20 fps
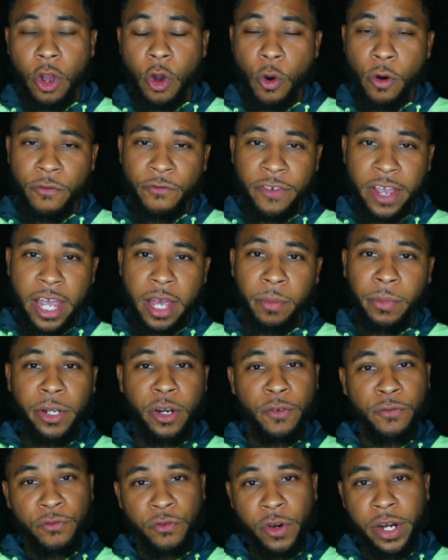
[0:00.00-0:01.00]
or family
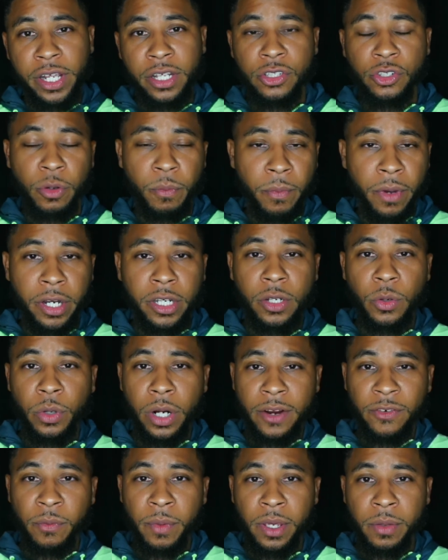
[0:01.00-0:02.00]
or friends or money or
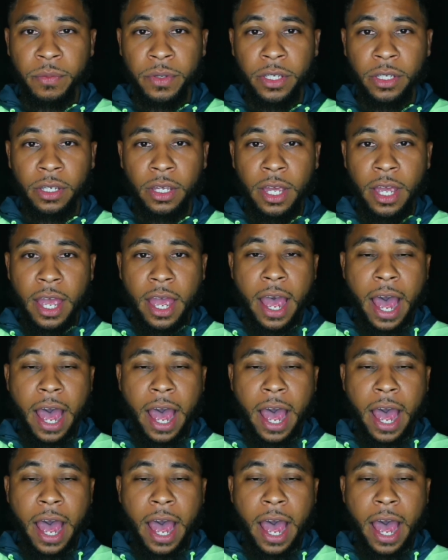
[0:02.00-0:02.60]
whatever it may be.